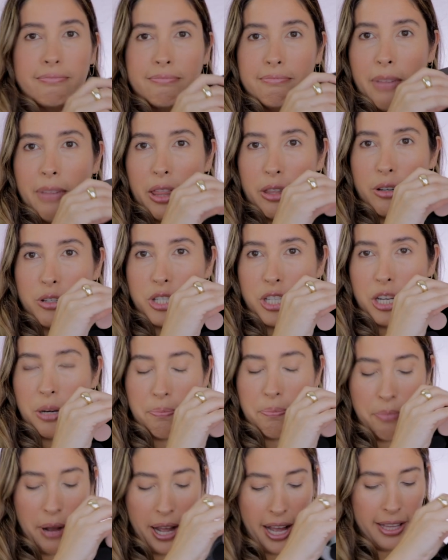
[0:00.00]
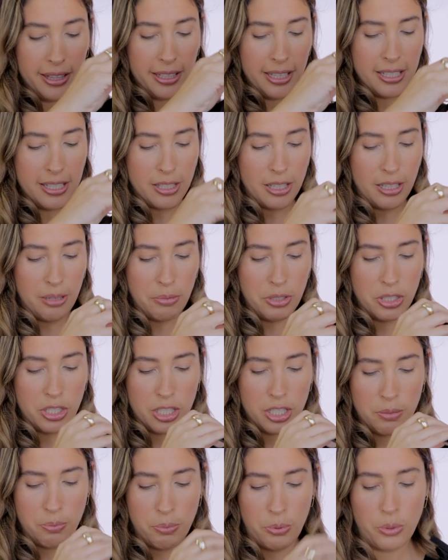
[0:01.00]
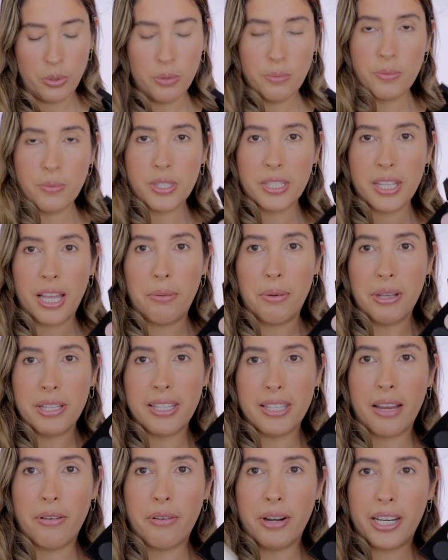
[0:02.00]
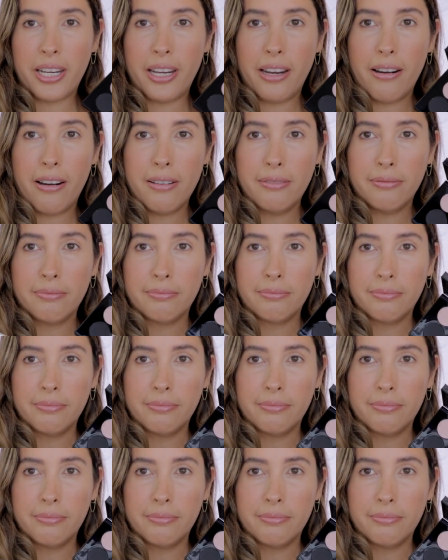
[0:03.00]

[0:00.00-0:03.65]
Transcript: Mothership palette, so let me just put side by side right here,